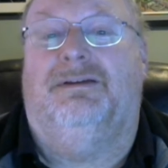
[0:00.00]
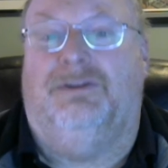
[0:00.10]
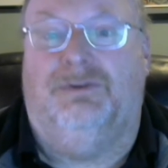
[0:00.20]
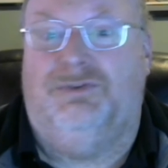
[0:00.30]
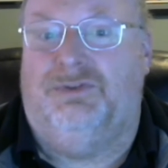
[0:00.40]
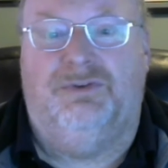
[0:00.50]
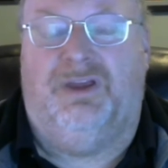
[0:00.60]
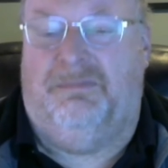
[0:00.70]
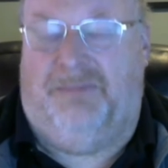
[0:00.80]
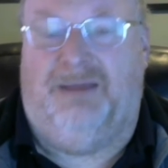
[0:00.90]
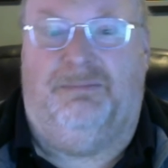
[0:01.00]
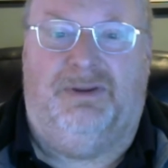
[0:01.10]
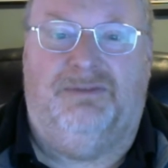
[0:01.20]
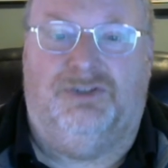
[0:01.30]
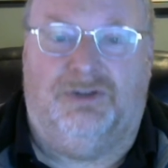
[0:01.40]
you too can make
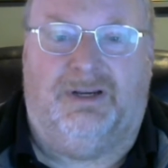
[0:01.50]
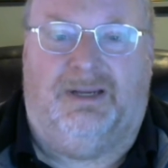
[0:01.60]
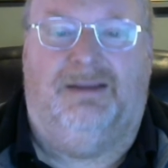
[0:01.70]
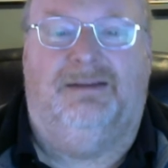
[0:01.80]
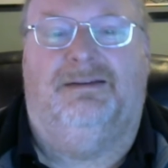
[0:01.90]
beef jerky.